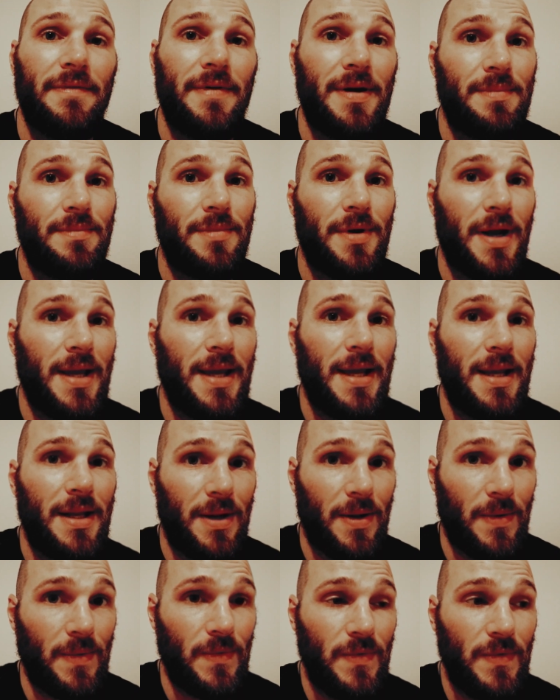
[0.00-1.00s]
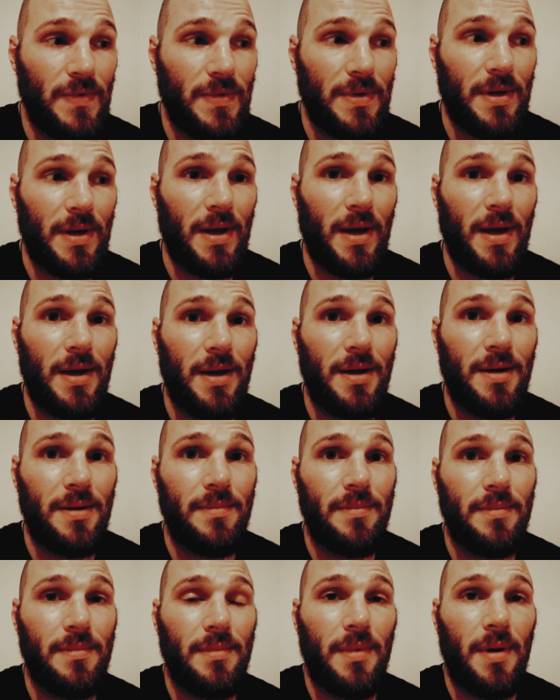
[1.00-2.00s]
fun breaking news.
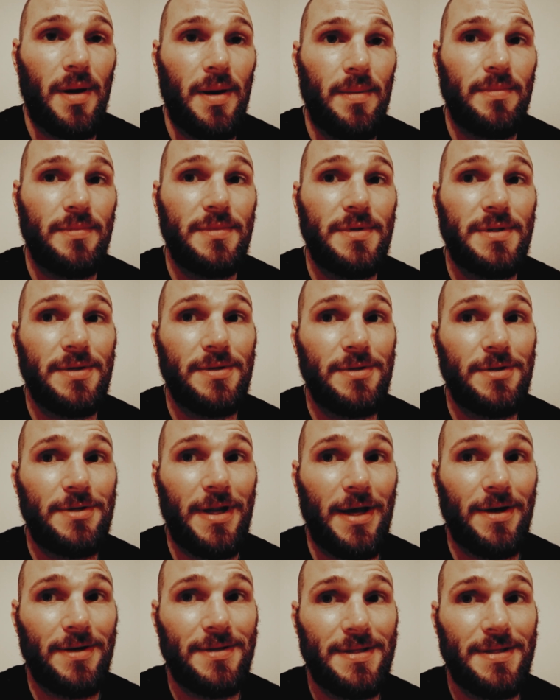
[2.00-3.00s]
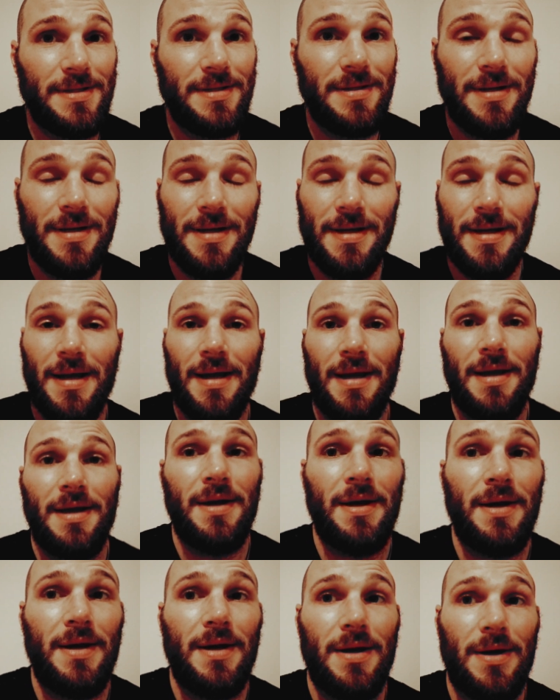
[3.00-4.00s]
Um, I'm still in Nelson.
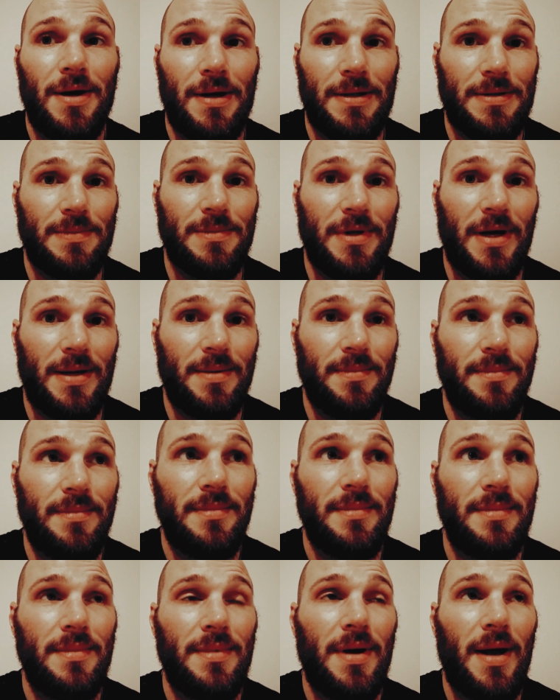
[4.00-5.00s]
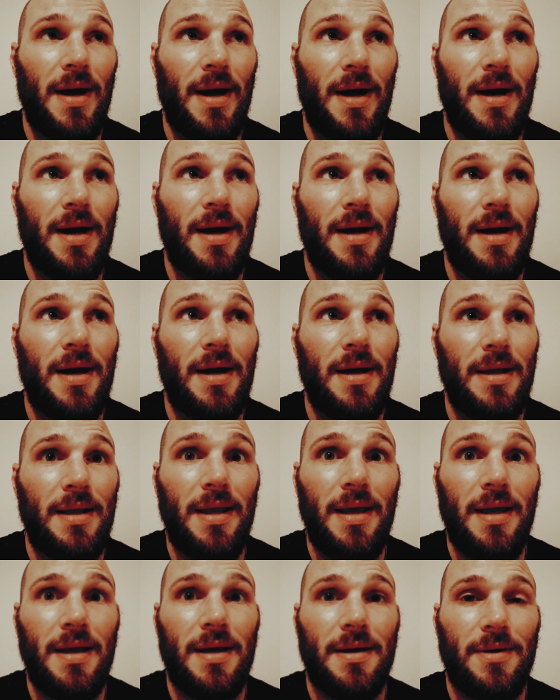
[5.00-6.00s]
Got to Blenheim. Uh,
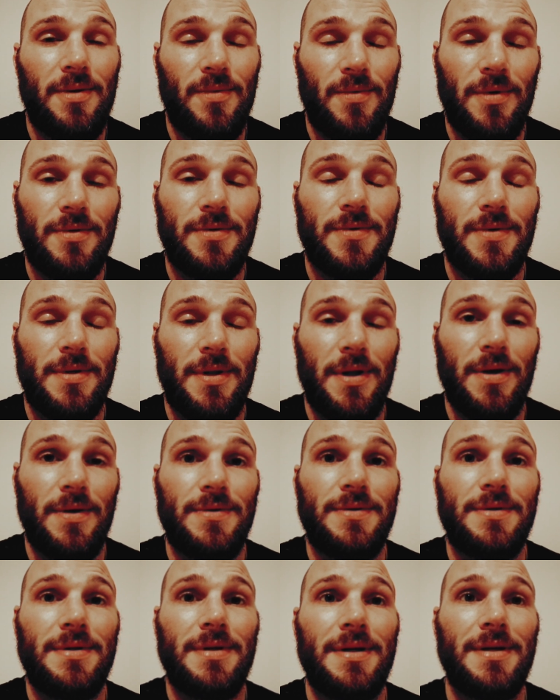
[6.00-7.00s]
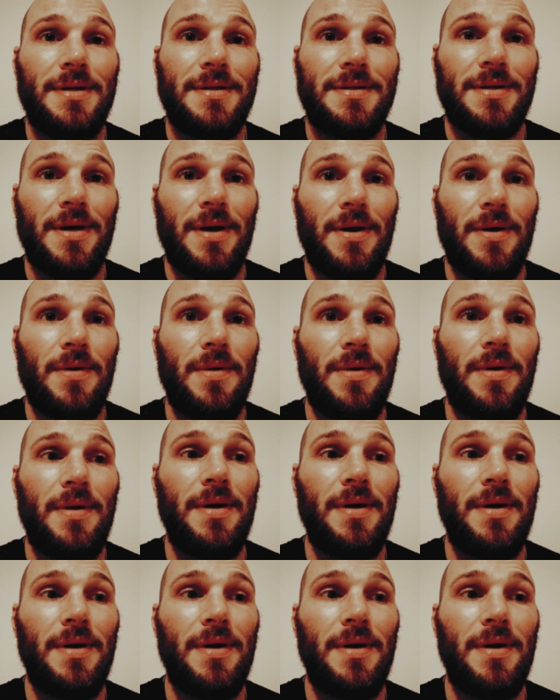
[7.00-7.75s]
yeah, roads were closed, so